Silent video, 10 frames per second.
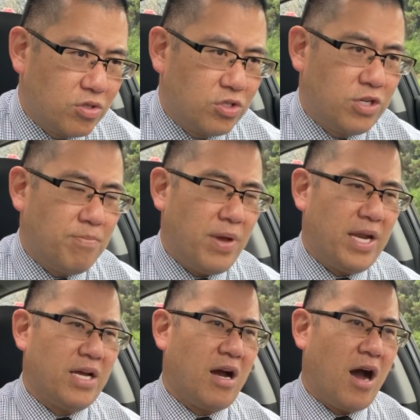Jim
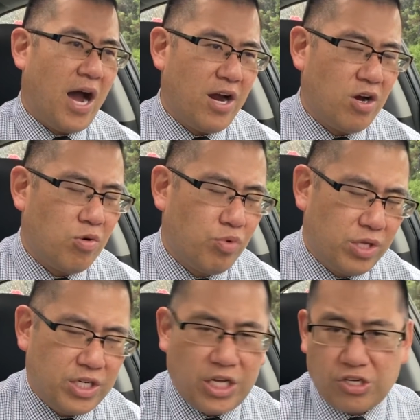Benning hired
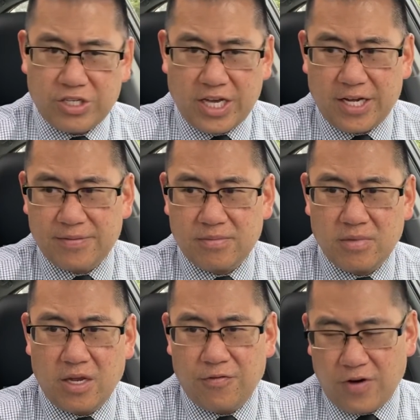Willie Desjardins
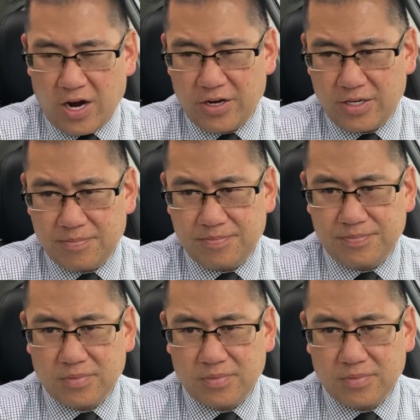and fired him.